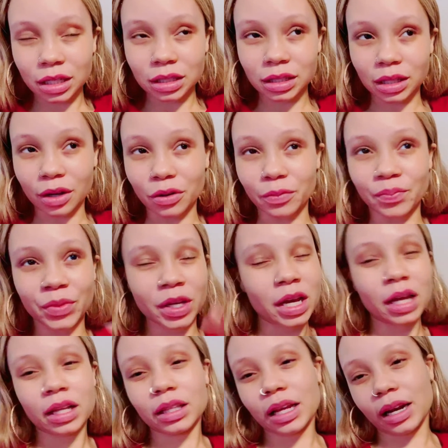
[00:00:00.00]
So
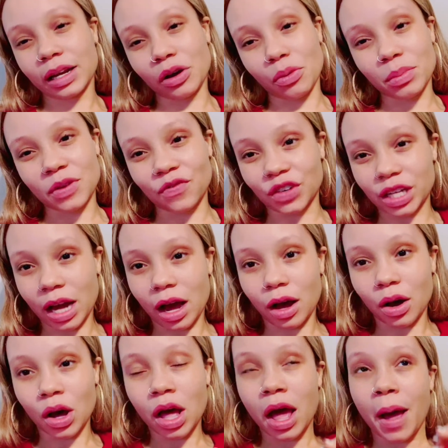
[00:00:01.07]
that ain't going to be for y'all.